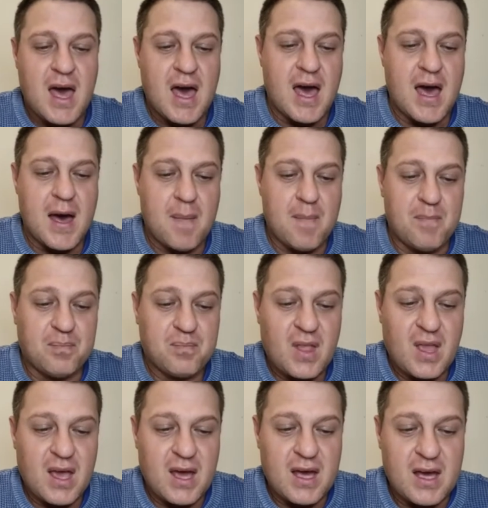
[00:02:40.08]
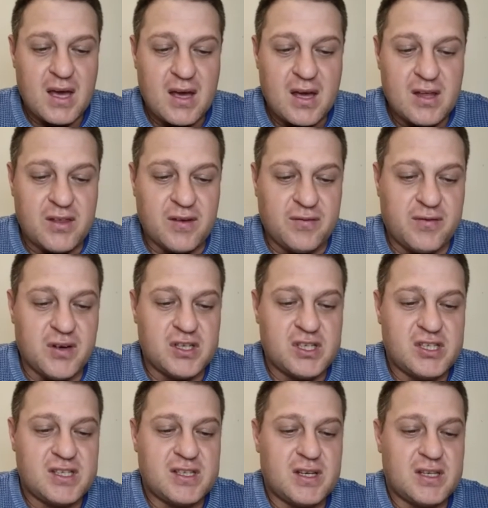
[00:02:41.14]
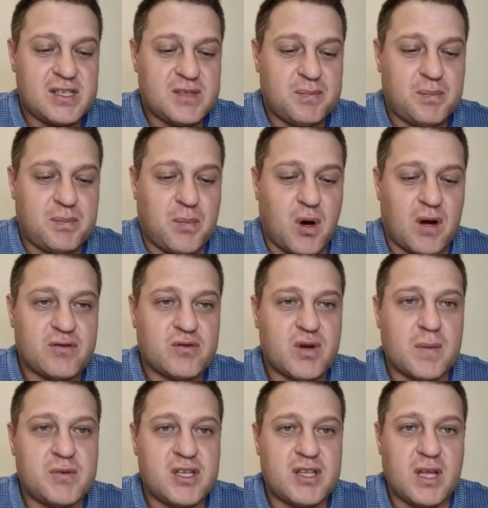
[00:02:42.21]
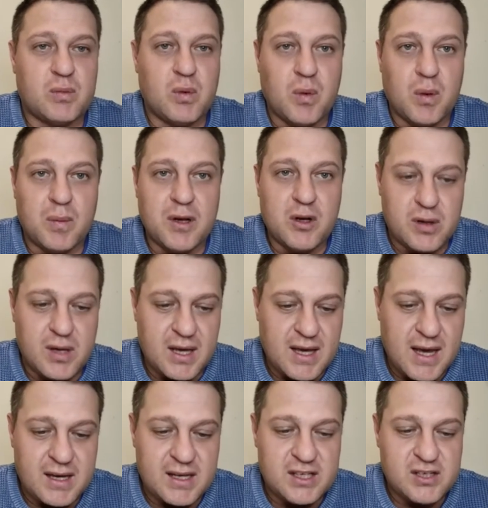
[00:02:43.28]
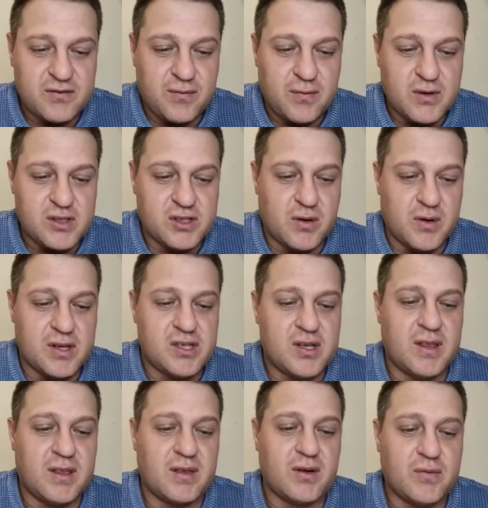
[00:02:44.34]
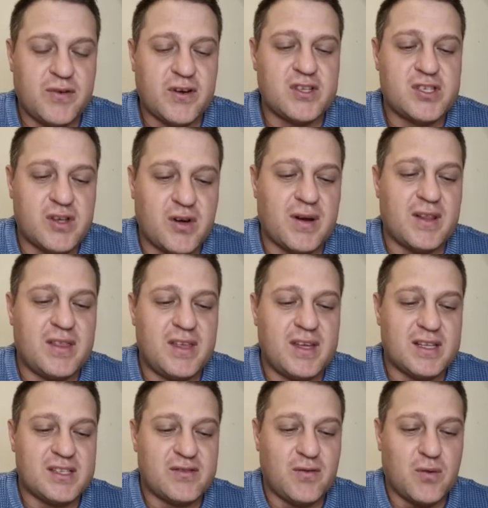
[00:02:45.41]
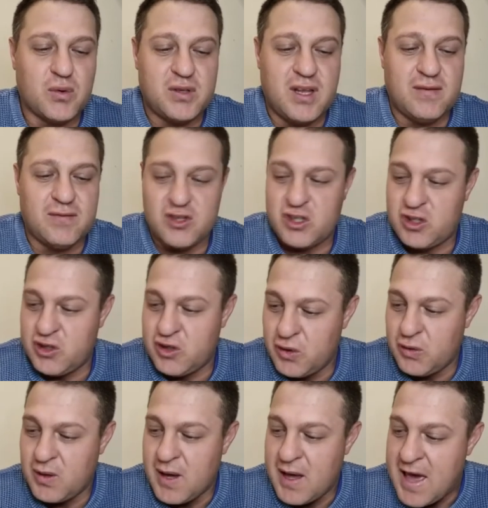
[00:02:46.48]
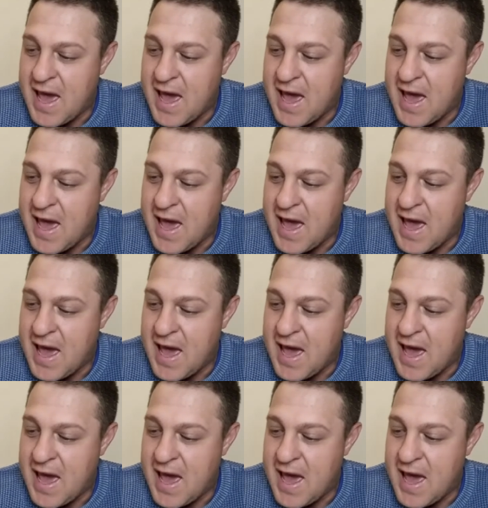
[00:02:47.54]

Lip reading: The first part of scripture that we will be looking at is 1 Corinthians 14 verse 2,